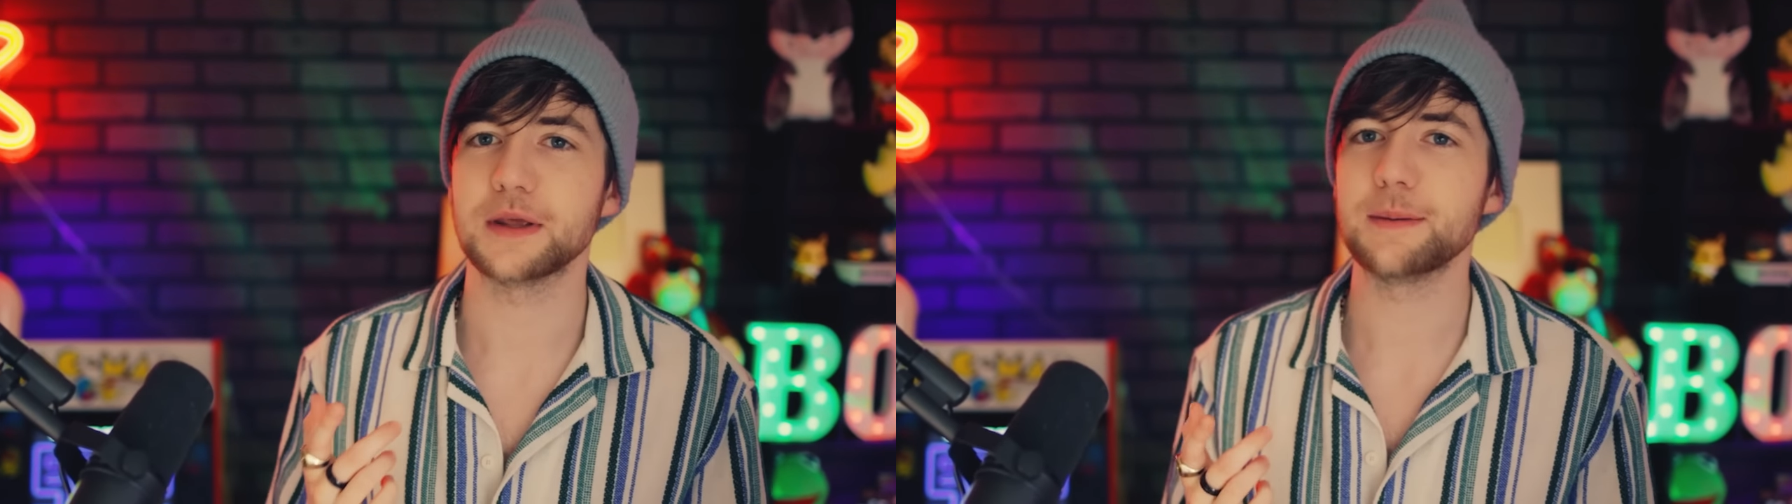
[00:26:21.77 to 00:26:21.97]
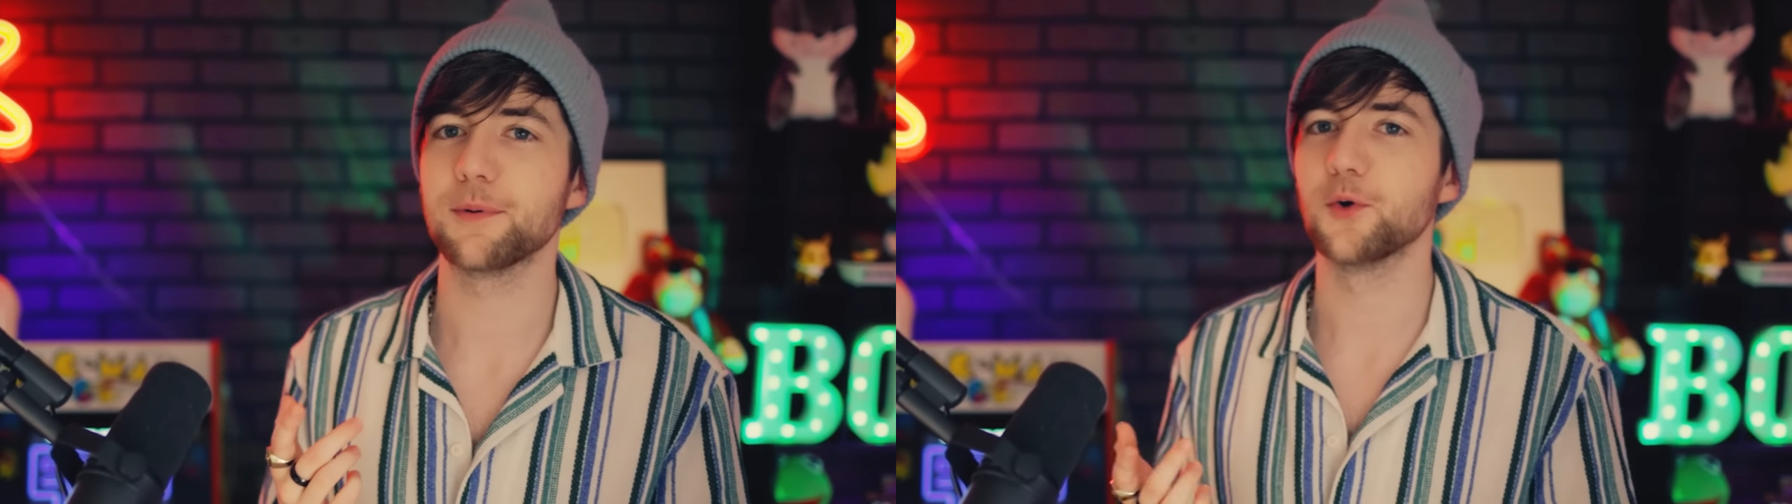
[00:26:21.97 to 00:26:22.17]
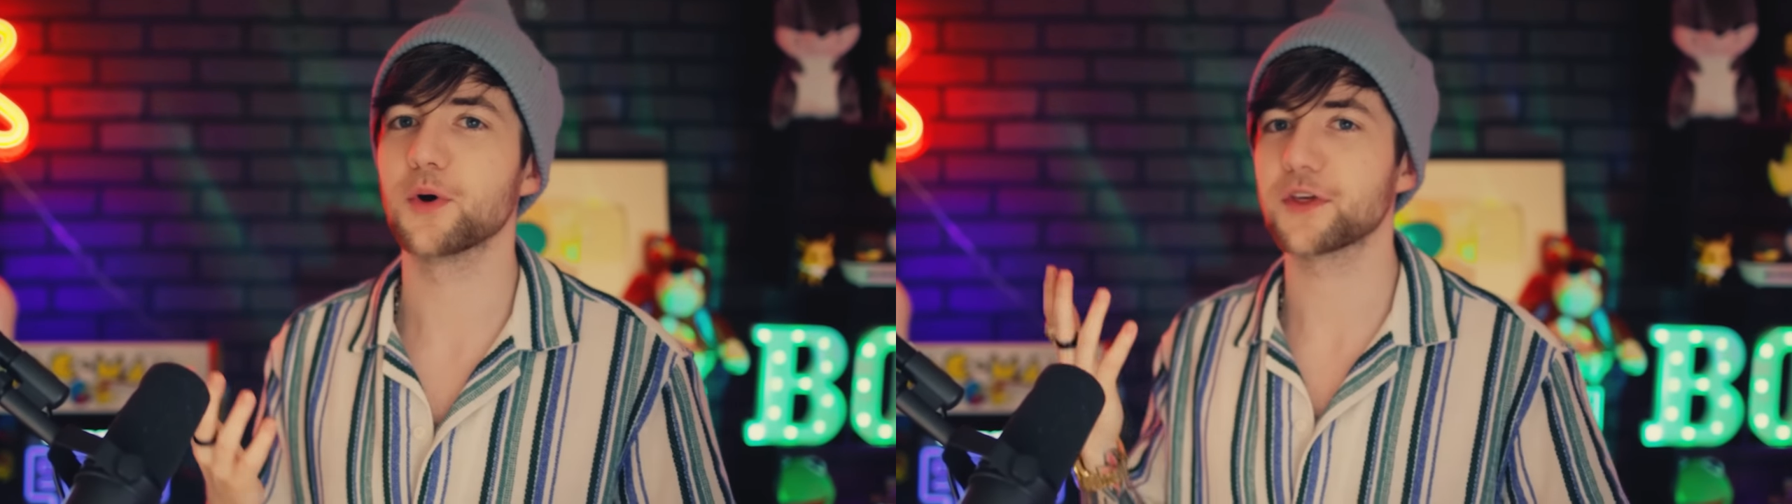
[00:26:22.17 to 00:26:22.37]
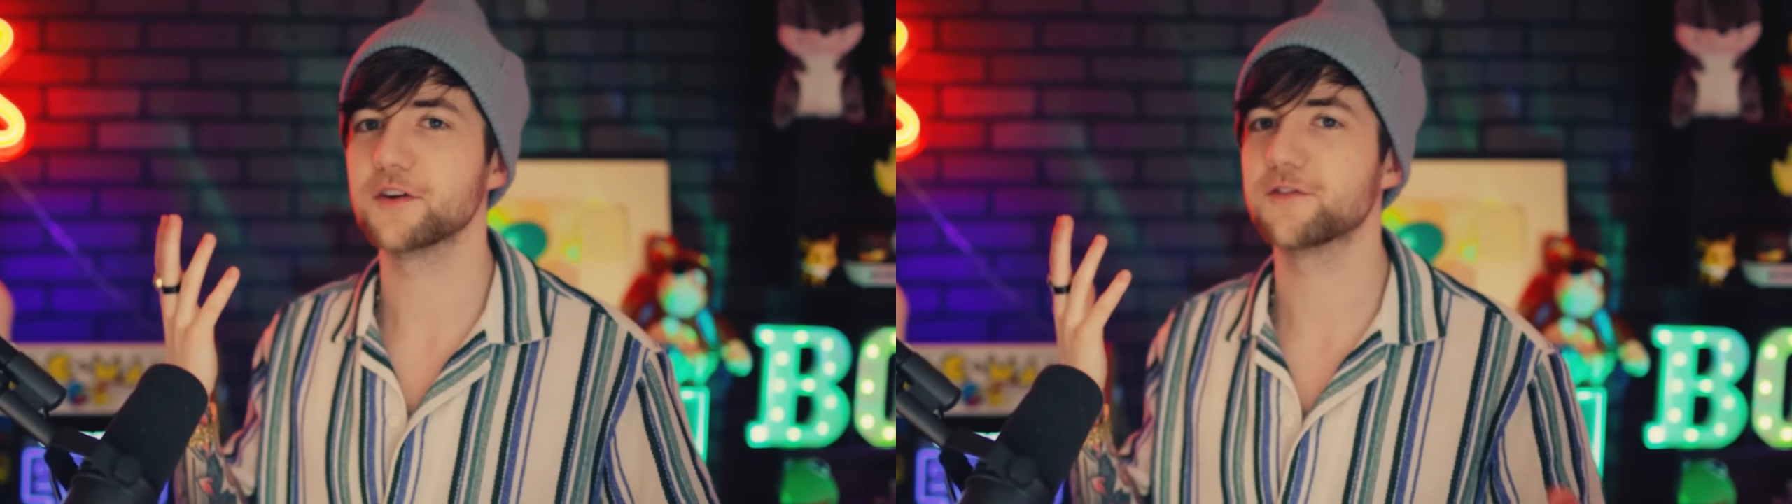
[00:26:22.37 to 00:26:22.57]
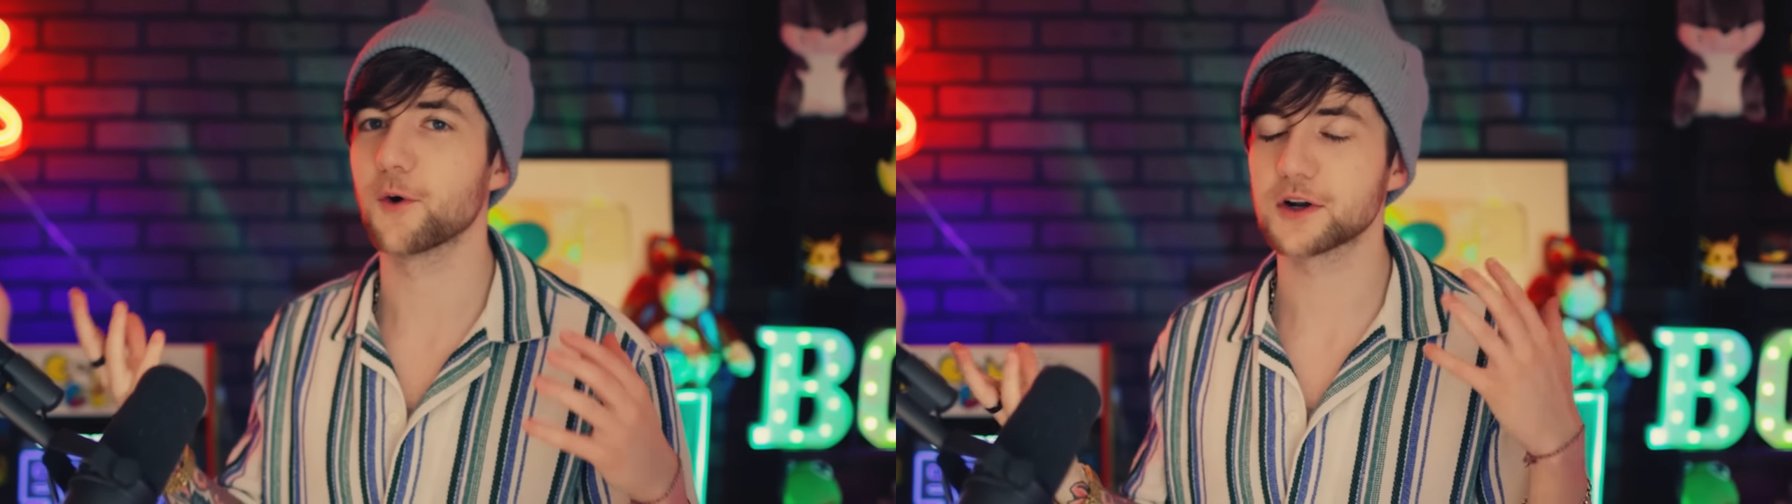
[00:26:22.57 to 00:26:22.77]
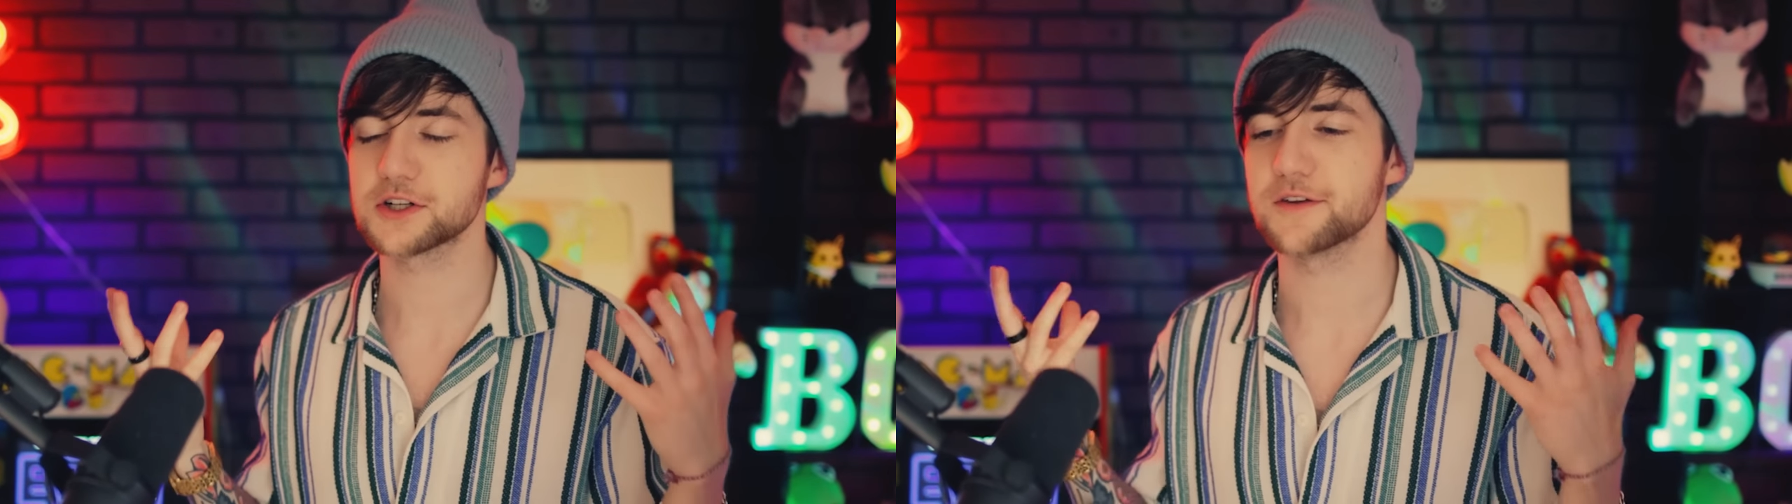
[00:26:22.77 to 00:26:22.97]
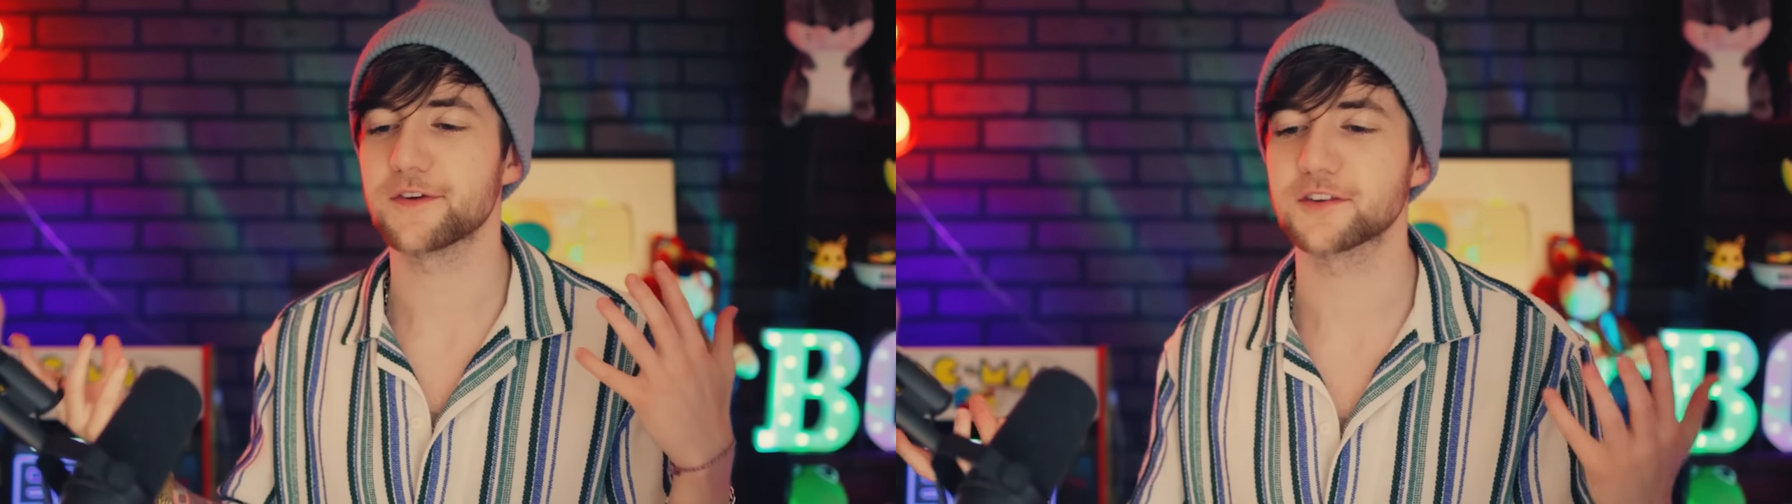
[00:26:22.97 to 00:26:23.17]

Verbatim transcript: people with unfortunate